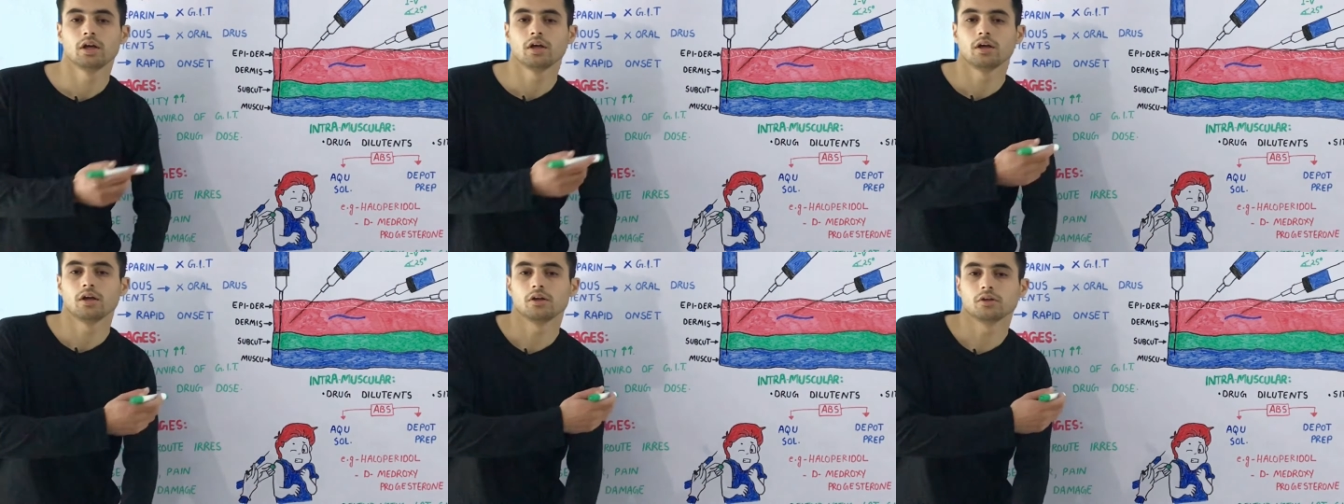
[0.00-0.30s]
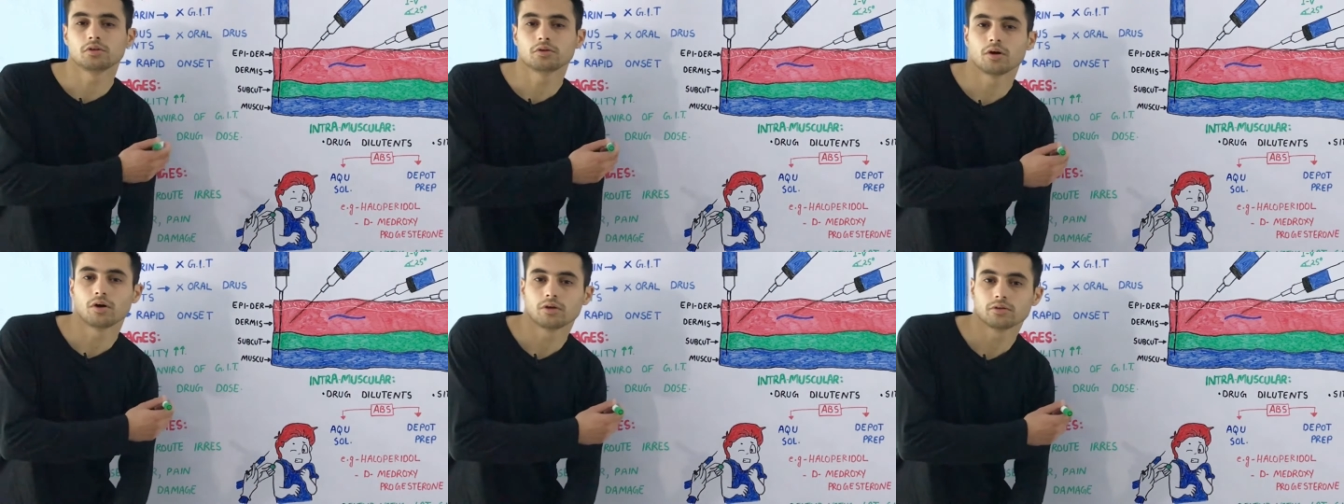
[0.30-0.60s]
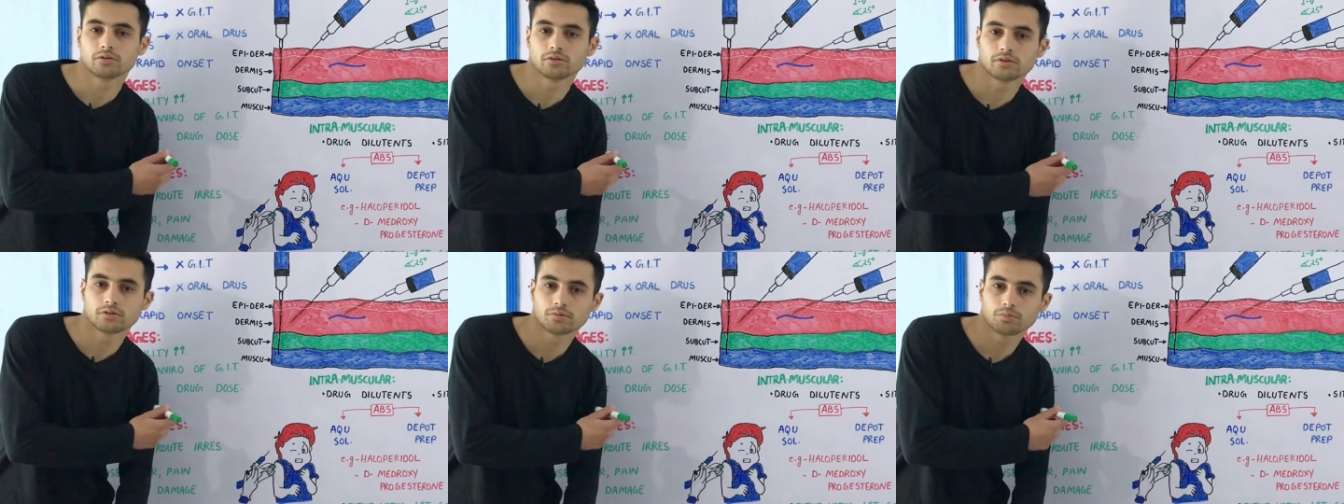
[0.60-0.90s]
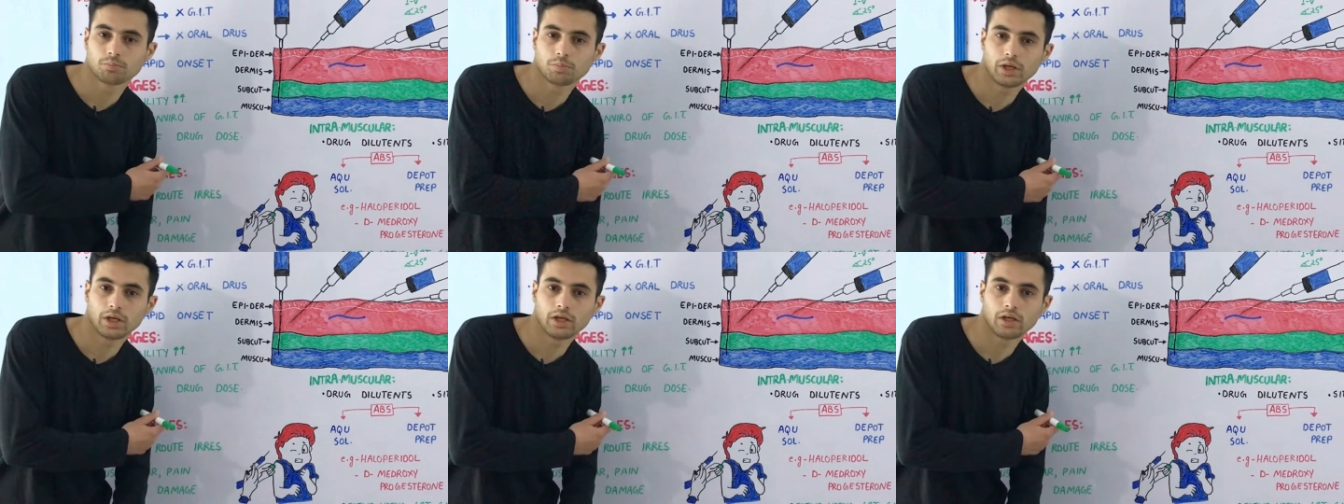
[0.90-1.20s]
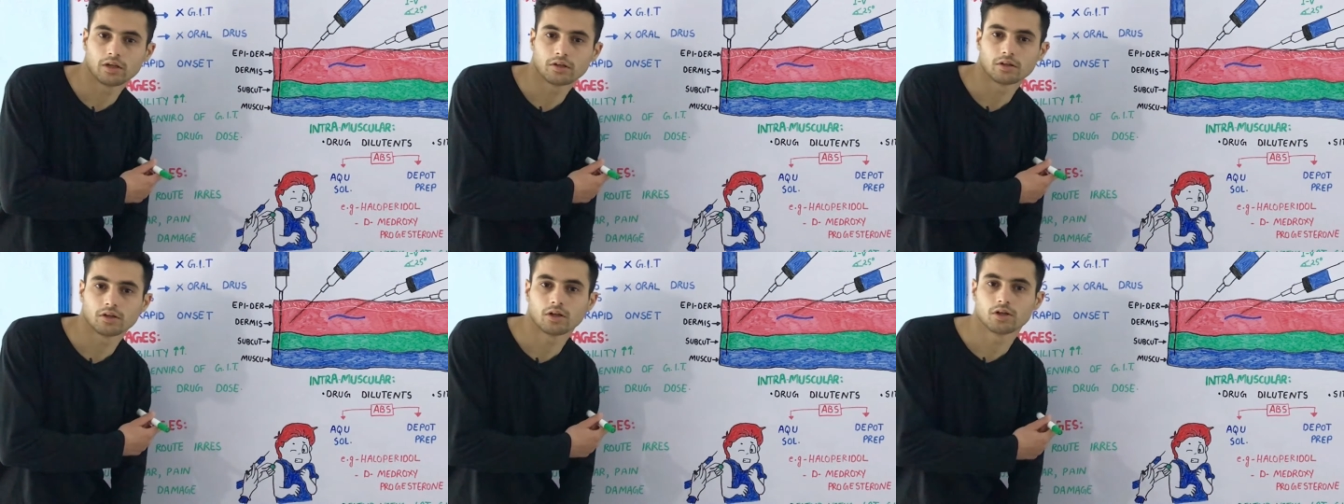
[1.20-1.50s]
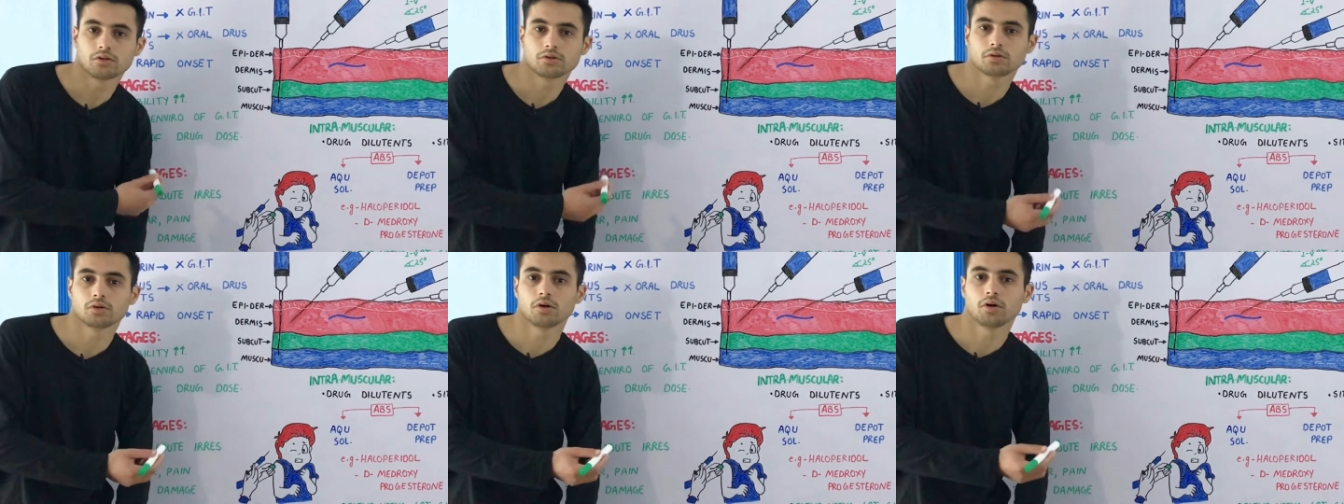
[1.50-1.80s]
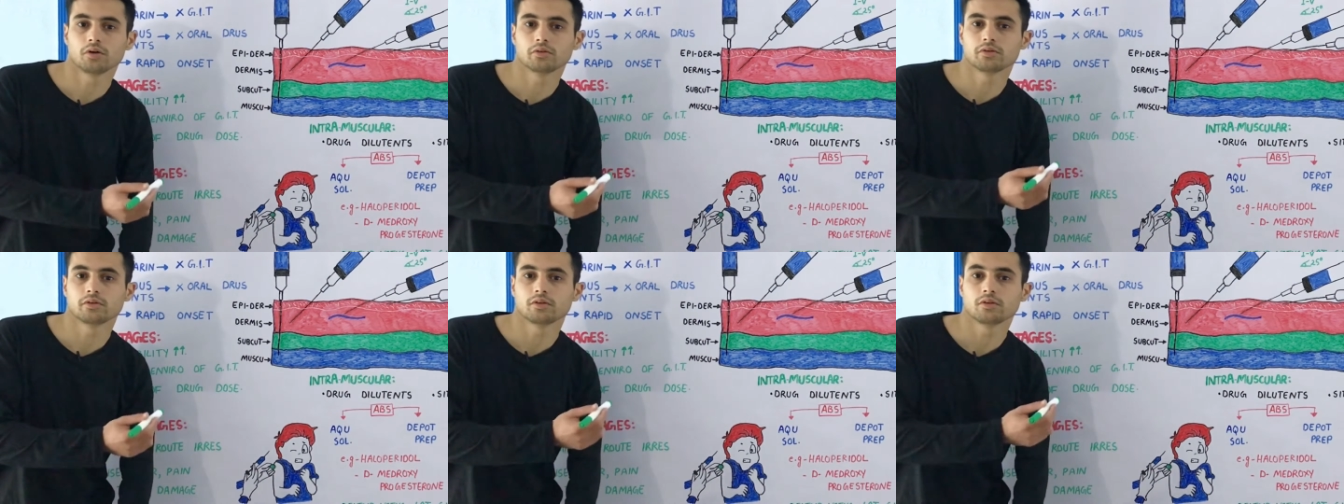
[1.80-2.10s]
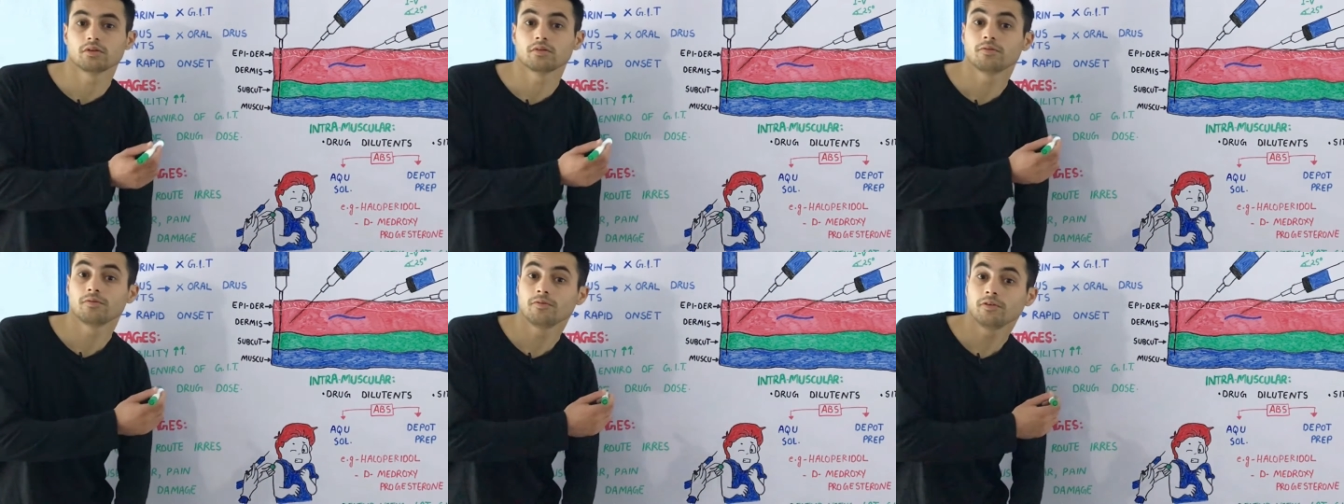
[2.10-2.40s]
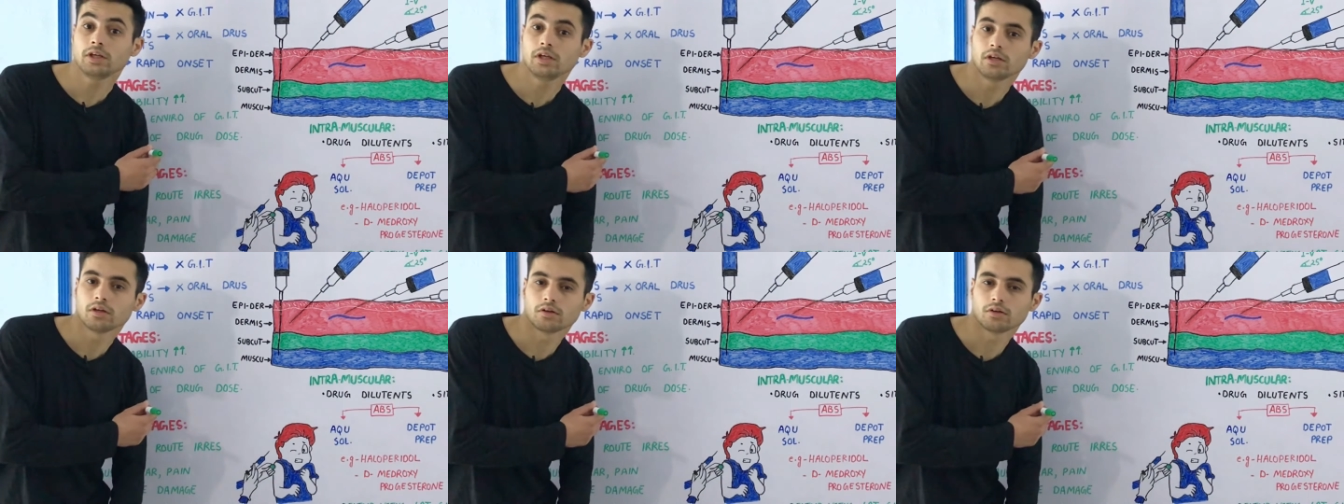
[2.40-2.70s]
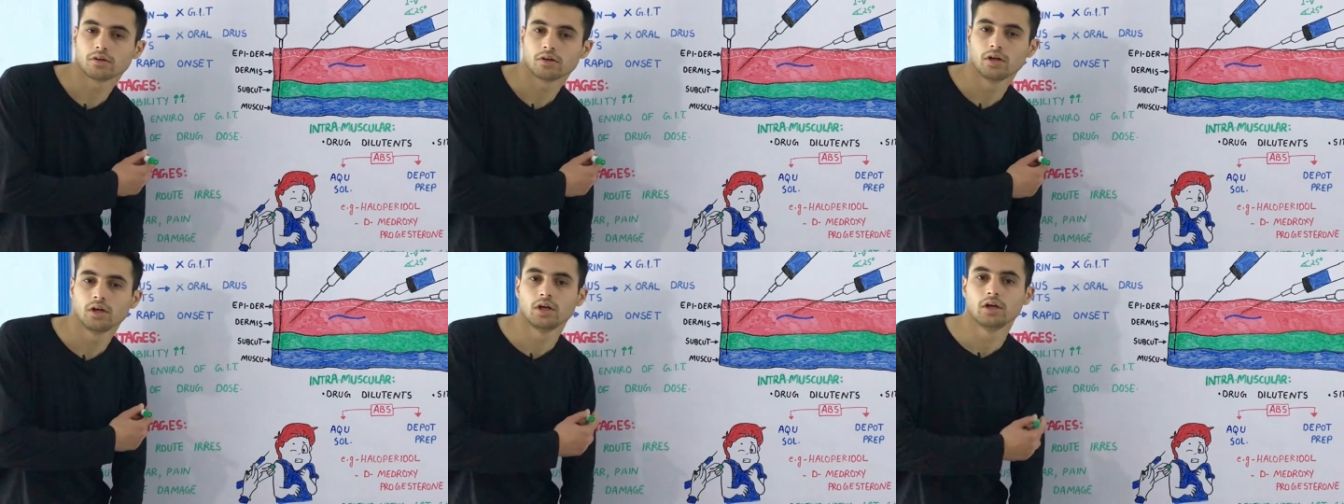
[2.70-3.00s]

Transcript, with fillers: it causes pain, it causes fear,